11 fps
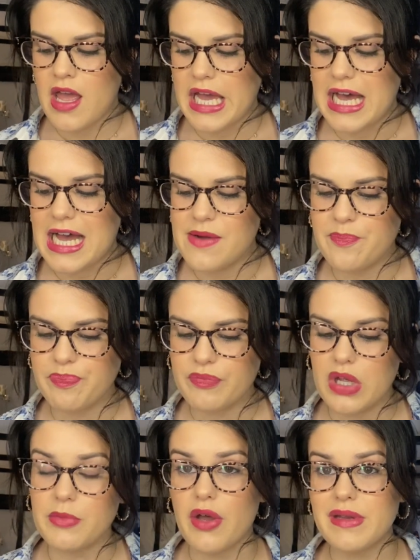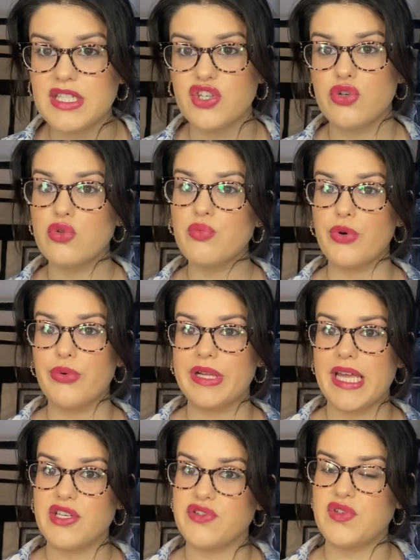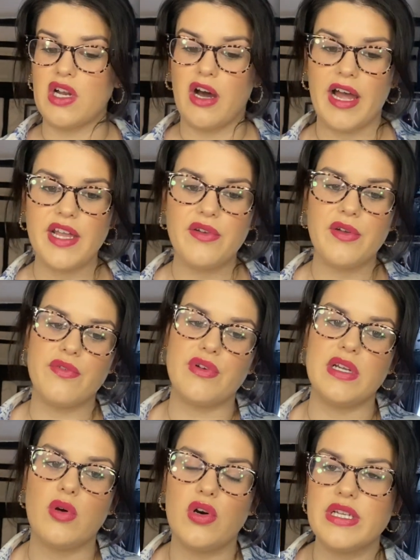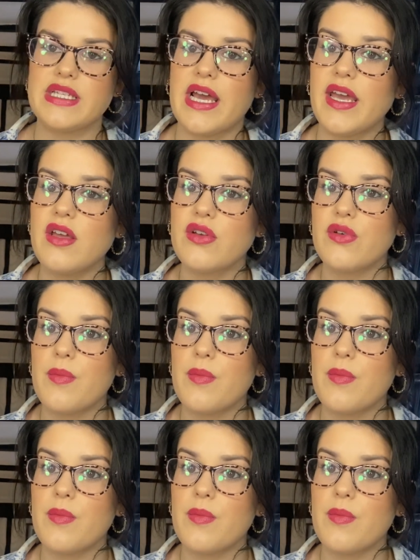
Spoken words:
I'm going to Cornwall at the end of July for a little holiday,